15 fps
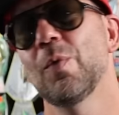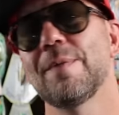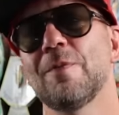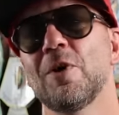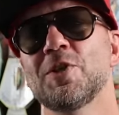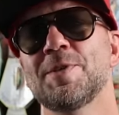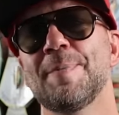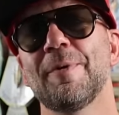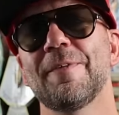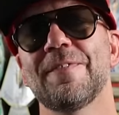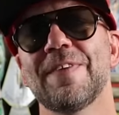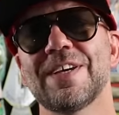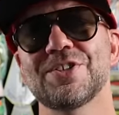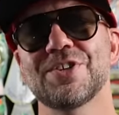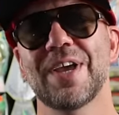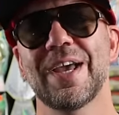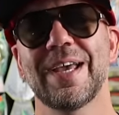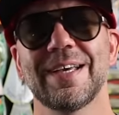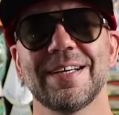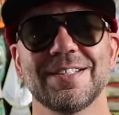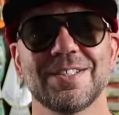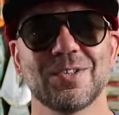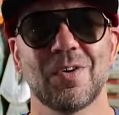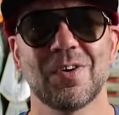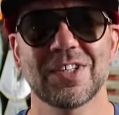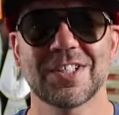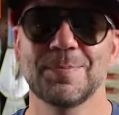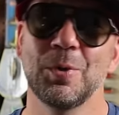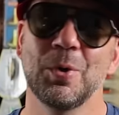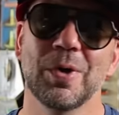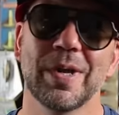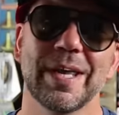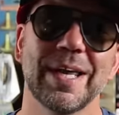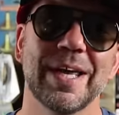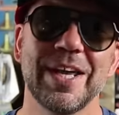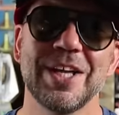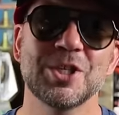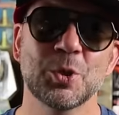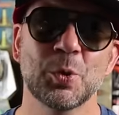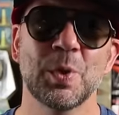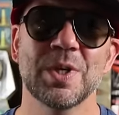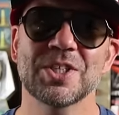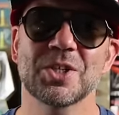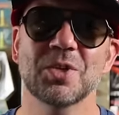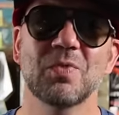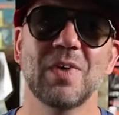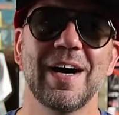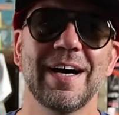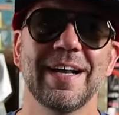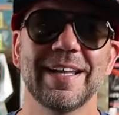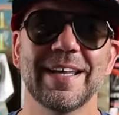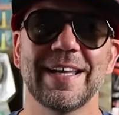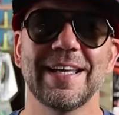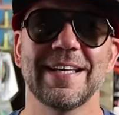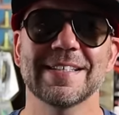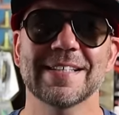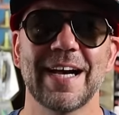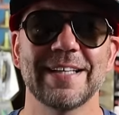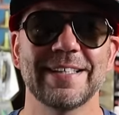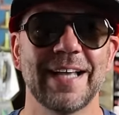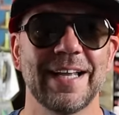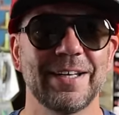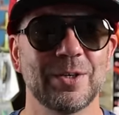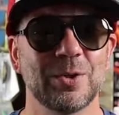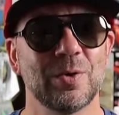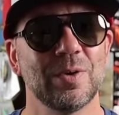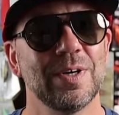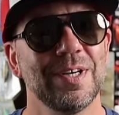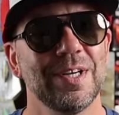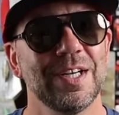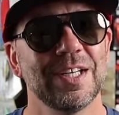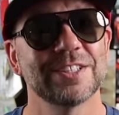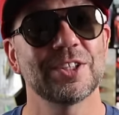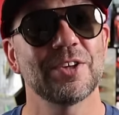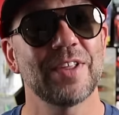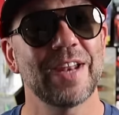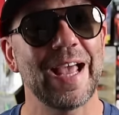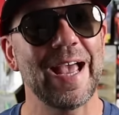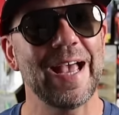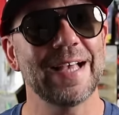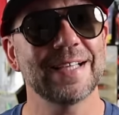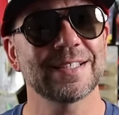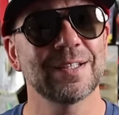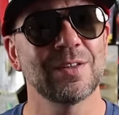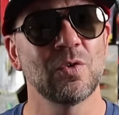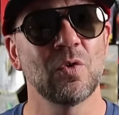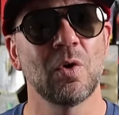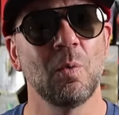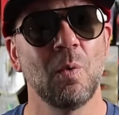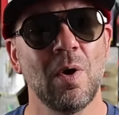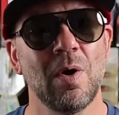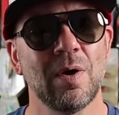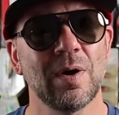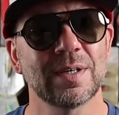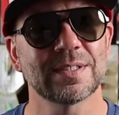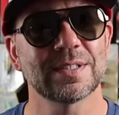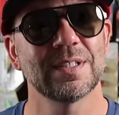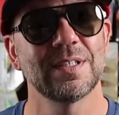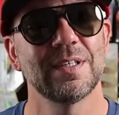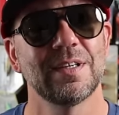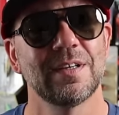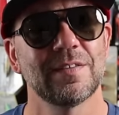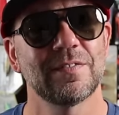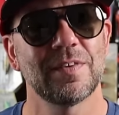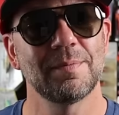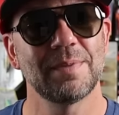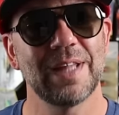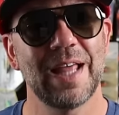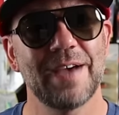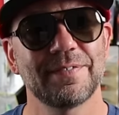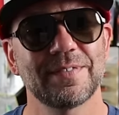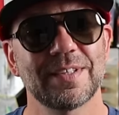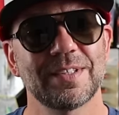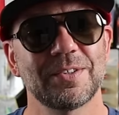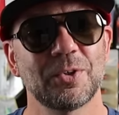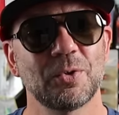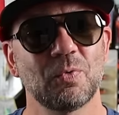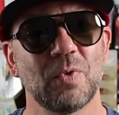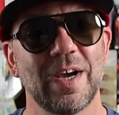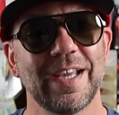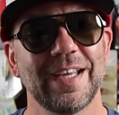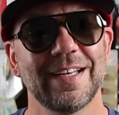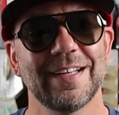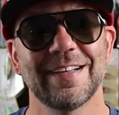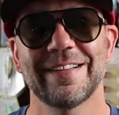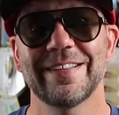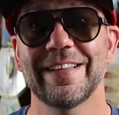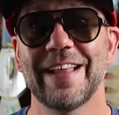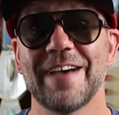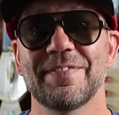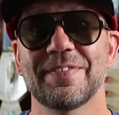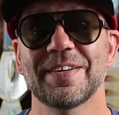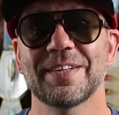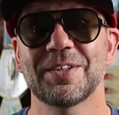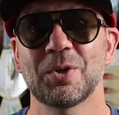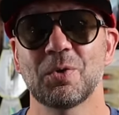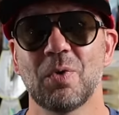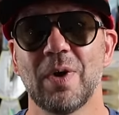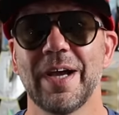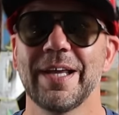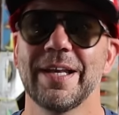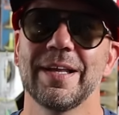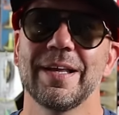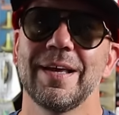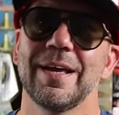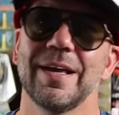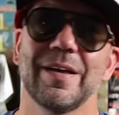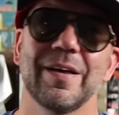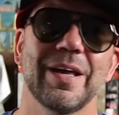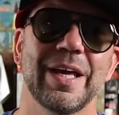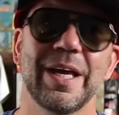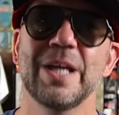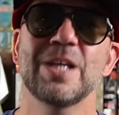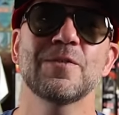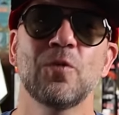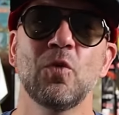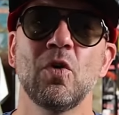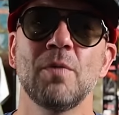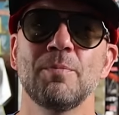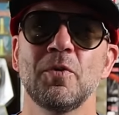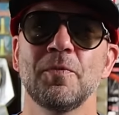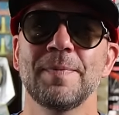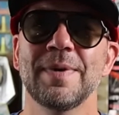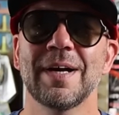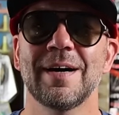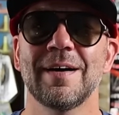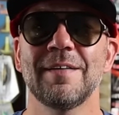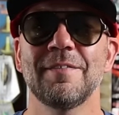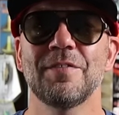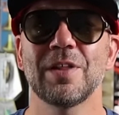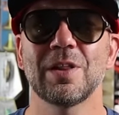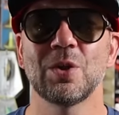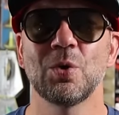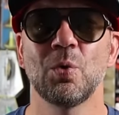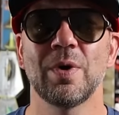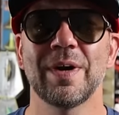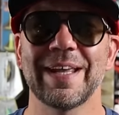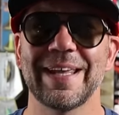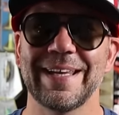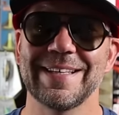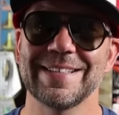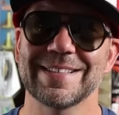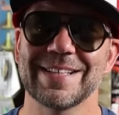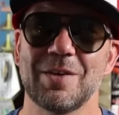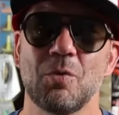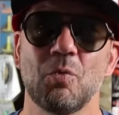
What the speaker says: When most people fish a Zara Spook, each twitch of the rod is identical, so that as the lure walks from left to right, each forward movement of the lure is